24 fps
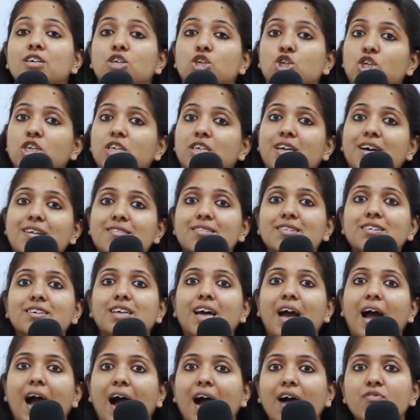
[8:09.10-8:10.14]
She
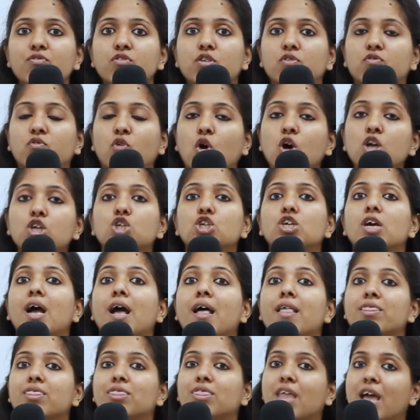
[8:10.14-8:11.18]
doesn't have the watch,
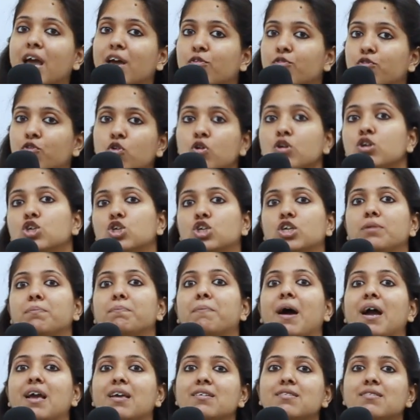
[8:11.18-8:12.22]
therefore she
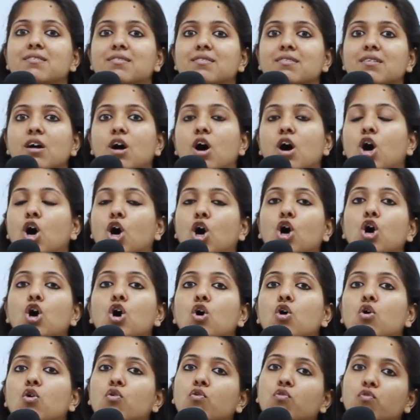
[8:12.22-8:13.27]
buys a
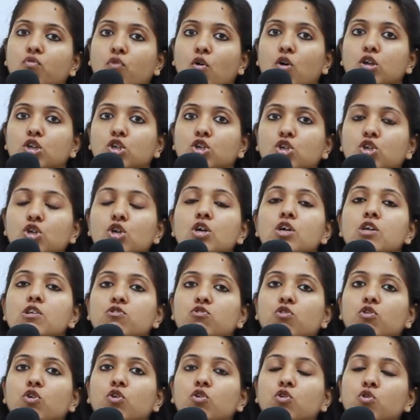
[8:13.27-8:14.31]
watch.
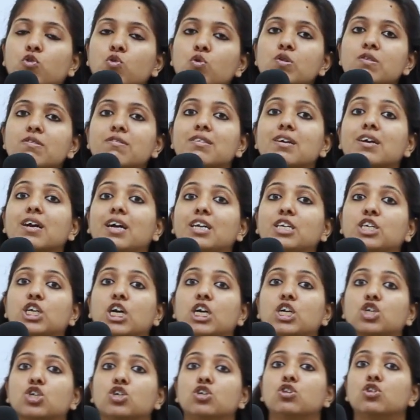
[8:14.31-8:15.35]
So you use the
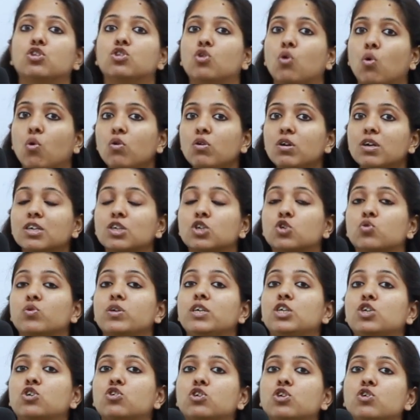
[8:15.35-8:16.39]
conjunction donc to
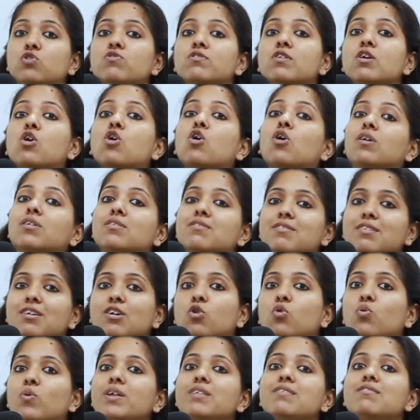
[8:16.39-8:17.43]
introduce a
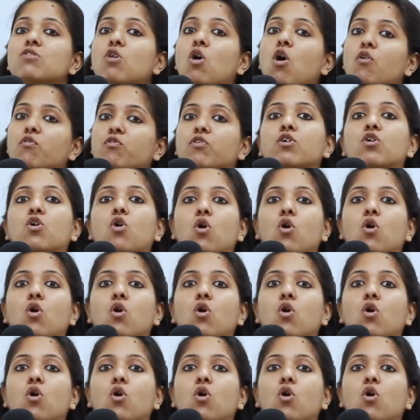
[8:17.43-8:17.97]
consequence of a